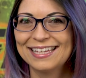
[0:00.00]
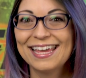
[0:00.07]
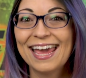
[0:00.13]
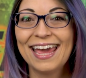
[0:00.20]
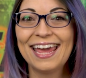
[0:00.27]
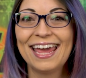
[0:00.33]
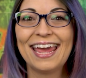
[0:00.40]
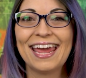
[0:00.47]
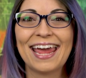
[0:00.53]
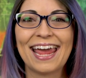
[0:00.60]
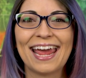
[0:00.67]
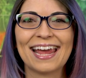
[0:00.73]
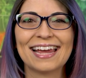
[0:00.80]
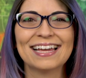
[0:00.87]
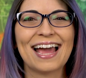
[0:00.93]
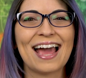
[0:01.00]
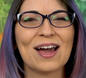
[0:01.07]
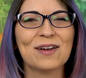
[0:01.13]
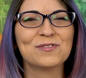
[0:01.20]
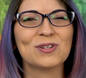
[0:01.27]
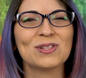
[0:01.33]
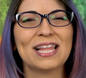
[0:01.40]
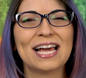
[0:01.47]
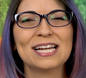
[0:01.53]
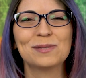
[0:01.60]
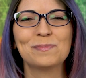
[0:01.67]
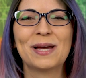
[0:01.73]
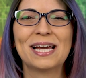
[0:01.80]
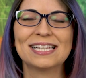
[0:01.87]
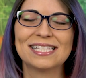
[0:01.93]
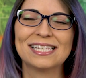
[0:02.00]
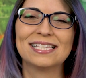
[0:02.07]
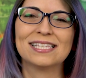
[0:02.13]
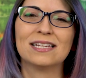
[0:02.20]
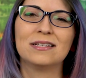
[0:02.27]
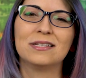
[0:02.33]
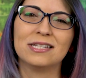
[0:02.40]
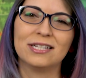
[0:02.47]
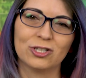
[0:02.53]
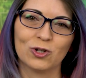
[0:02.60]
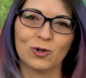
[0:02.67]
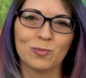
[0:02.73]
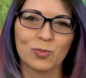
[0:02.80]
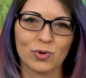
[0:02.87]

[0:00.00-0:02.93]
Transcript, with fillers: Yay! After LastPass's initial